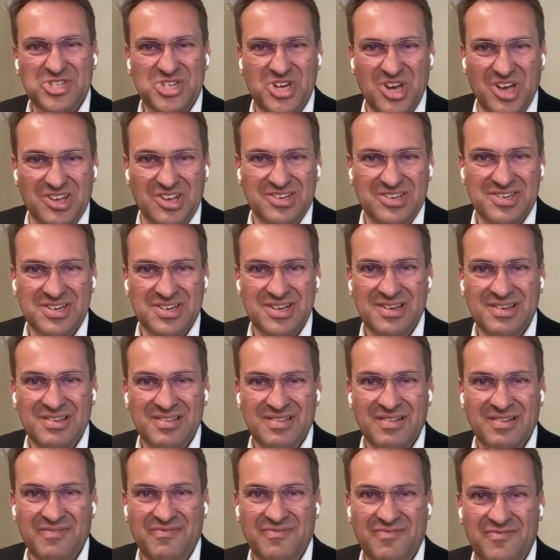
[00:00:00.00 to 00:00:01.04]
church?
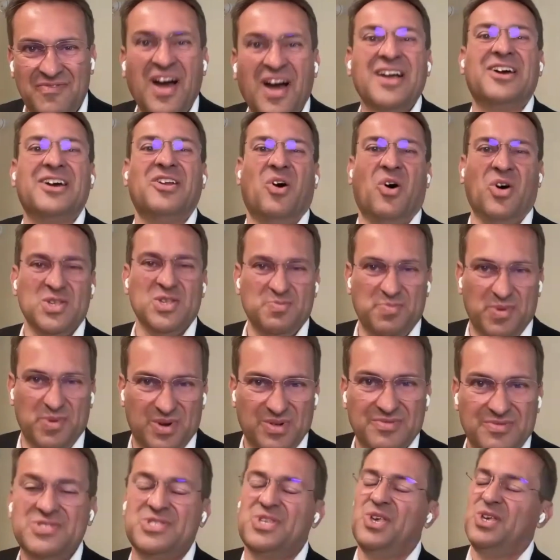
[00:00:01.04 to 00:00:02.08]
The fucking
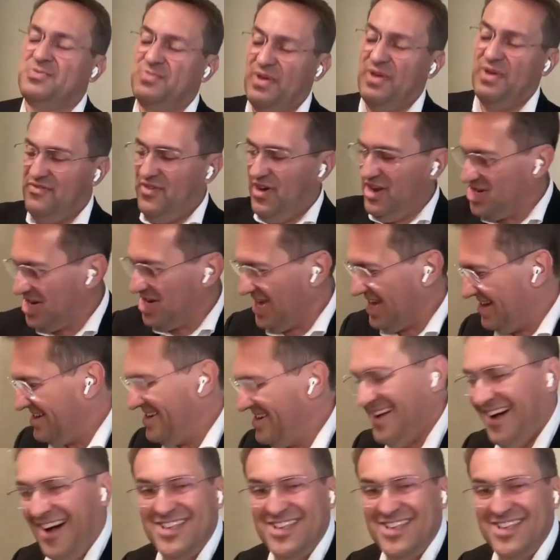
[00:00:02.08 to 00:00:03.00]
hospital. Excuse my French again.